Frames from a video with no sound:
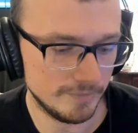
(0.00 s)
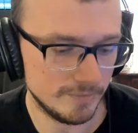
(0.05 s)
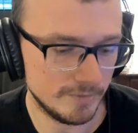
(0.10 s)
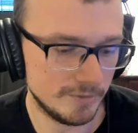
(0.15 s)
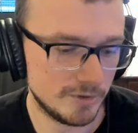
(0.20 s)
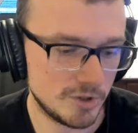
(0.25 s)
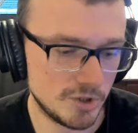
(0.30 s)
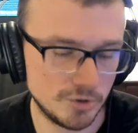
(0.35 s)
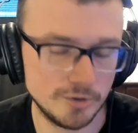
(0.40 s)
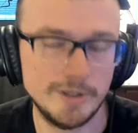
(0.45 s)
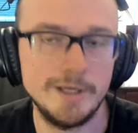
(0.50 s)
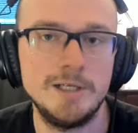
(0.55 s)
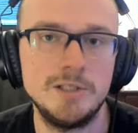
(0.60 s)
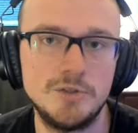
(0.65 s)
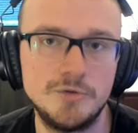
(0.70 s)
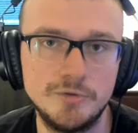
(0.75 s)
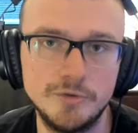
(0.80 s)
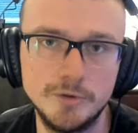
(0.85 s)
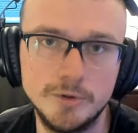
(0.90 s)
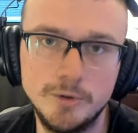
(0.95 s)

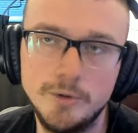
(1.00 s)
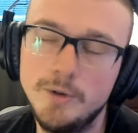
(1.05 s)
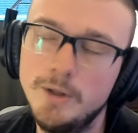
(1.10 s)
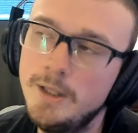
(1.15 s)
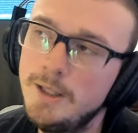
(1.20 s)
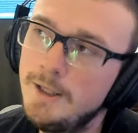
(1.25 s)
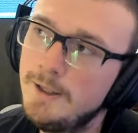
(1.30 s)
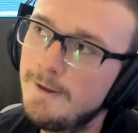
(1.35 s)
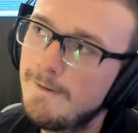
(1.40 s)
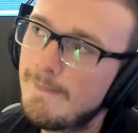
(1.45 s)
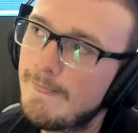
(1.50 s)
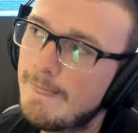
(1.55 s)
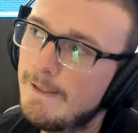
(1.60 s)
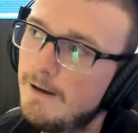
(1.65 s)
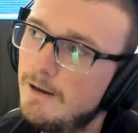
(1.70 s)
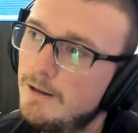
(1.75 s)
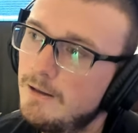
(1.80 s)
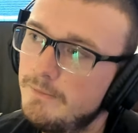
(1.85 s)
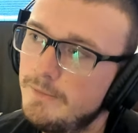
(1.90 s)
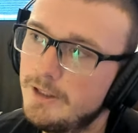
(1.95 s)
Strange Fruit.
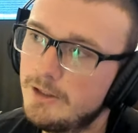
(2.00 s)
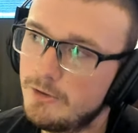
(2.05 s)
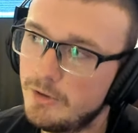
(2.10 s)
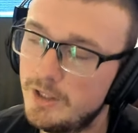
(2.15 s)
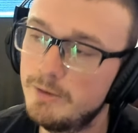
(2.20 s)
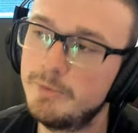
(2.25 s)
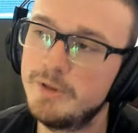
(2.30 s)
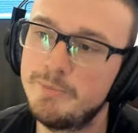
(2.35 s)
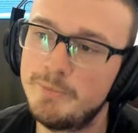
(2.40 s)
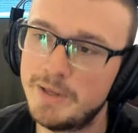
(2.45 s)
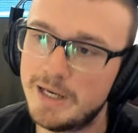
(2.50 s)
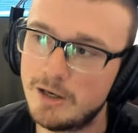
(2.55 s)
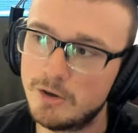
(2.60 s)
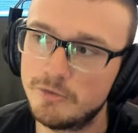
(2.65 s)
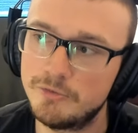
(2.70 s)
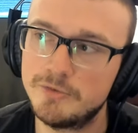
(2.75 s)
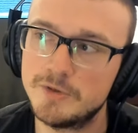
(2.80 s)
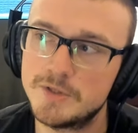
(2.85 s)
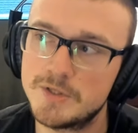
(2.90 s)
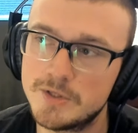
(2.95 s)
Incredibly
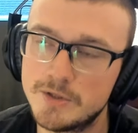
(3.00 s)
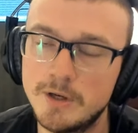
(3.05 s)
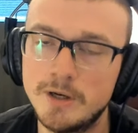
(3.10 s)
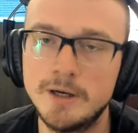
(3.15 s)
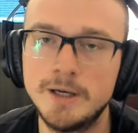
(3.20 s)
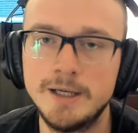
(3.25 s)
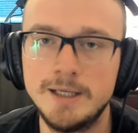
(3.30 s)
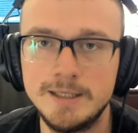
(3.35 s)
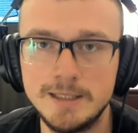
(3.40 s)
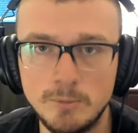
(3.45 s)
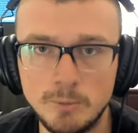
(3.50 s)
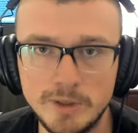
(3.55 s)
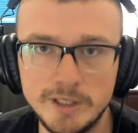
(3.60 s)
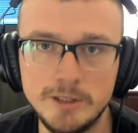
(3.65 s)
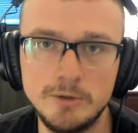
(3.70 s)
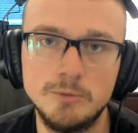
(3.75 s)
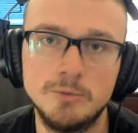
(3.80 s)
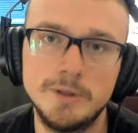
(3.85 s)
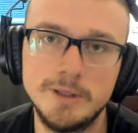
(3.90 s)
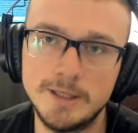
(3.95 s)
powerful song. And then when
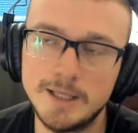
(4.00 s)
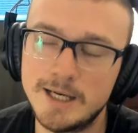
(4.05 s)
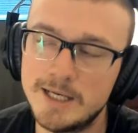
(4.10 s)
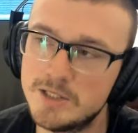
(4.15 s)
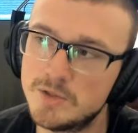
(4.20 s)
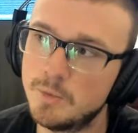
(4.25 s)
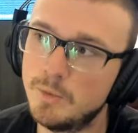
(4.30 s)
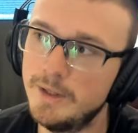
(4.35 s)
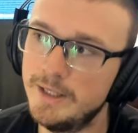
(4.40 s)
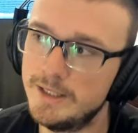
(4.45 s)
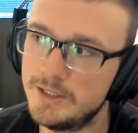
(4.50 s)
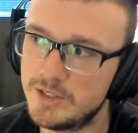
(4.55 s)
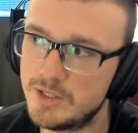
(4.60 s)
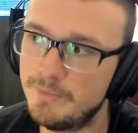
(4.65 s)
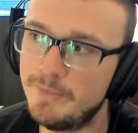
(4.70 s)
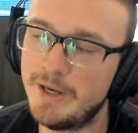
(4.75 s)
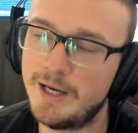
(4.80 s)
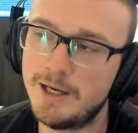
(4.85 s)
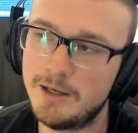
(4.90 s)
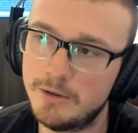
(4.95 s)
you realize what it's
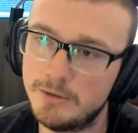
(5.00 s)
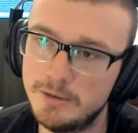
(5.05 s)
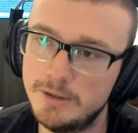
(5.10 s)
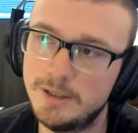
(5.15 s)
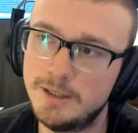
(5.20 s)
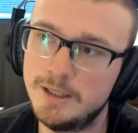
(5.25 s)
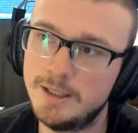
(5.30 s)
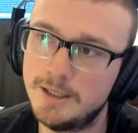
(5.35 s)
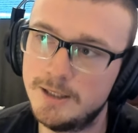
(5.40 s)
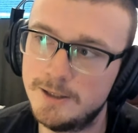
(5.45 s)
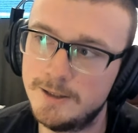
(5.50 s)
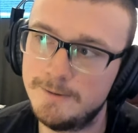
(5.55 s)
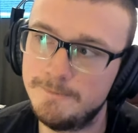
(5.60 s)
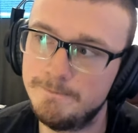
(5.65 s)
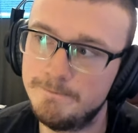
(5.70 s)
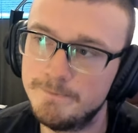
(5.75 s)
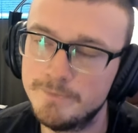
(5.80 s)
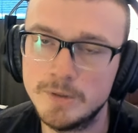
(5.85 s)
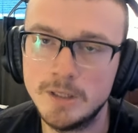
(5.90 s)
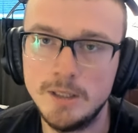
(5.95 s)
about,
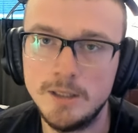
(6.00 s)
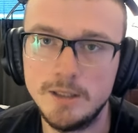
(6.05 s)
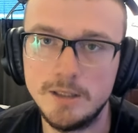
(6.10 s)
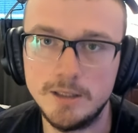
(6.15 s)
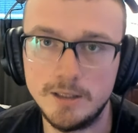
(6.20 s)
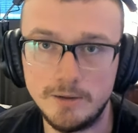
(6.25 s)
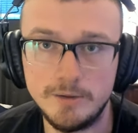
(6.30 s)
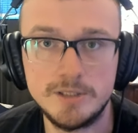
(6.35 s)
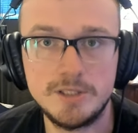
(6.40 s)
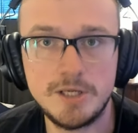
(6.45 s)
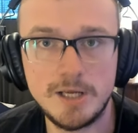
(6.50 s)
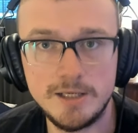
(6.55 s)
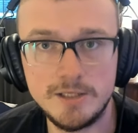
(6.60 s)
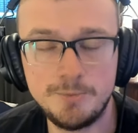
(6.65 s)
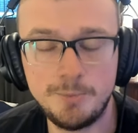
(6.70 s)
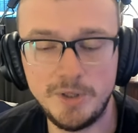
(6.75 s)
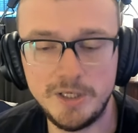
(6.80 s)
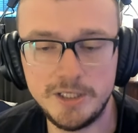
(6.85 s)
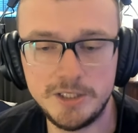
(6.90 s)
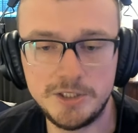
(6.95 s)
you know, it's
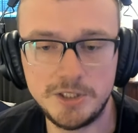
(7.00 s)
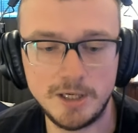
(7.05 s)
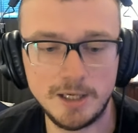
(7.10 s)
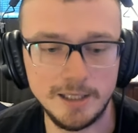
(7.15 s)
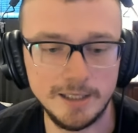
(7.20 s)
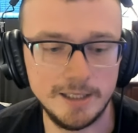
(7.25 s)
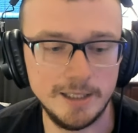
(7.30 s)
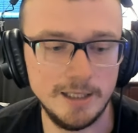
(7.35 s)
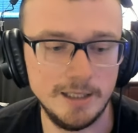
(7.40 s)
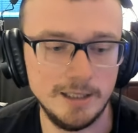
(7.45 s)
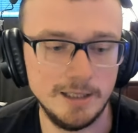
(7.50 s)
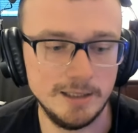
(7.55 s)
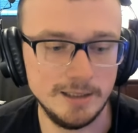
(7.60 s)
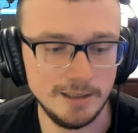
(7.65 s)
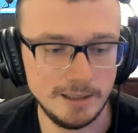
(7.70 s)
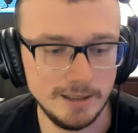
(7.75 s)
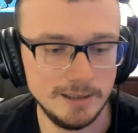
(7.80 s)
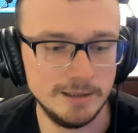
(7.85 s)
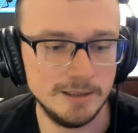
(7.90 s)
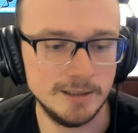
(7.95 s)
pretty shocking
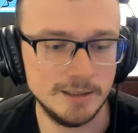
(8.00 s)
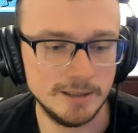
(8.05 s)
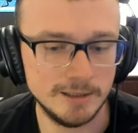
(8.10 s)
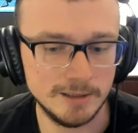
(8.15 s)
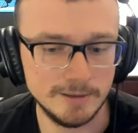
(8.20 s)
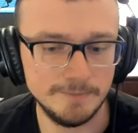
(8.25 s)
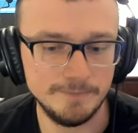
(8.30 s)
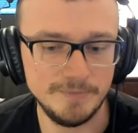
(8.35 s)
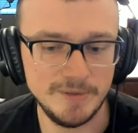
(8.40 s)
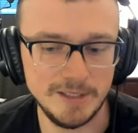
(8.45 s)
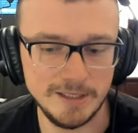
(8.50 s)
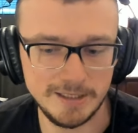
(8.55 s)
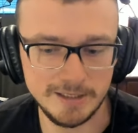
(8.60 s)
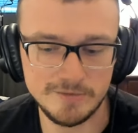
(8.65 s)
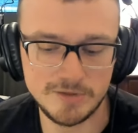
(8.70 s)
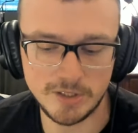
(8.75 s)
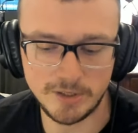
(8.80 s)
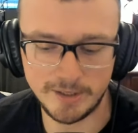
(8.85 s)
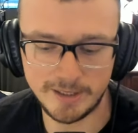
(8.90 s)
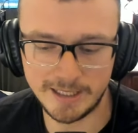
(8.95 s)
and it
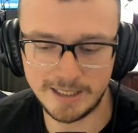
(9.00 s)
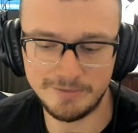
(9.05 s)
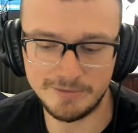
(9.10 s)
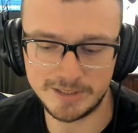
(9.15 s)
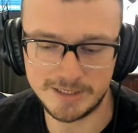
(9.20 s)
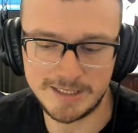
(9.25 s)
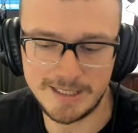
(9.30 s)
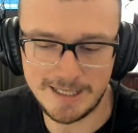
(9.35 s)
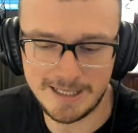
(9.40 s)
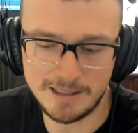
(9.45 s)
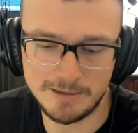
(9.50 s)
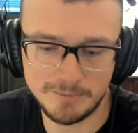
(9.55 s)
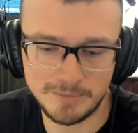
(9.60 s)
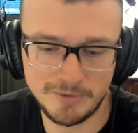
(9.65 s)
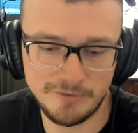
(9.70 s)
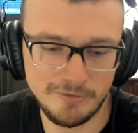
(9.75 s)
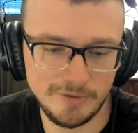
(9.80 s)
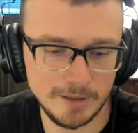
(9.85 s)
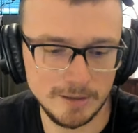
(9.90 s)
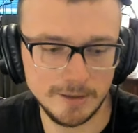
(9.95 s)
gives you kind of a damned
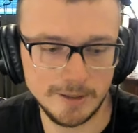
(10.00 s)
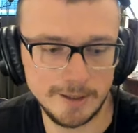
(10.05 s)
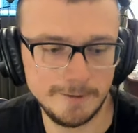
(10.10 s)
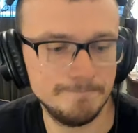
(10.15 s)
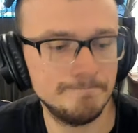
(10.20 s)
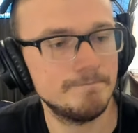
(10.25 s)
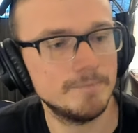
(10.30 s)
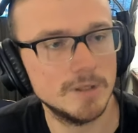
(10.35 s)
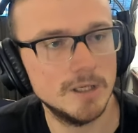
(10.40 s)
feeling.